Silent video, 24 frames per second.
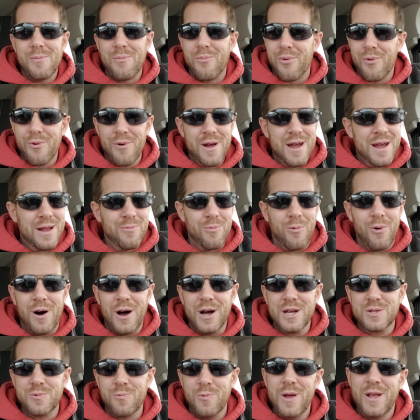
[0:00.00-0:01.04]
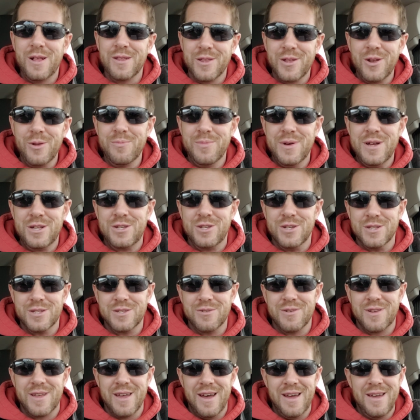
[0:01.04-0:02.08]
brainwashed, weak little bitches,
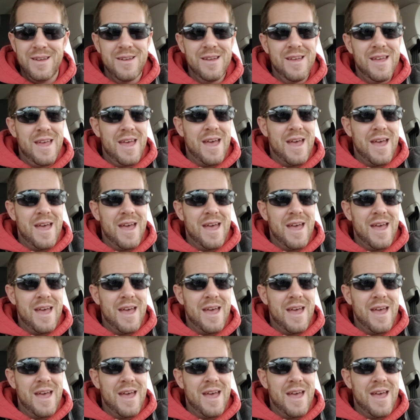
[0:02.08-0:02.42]
okay?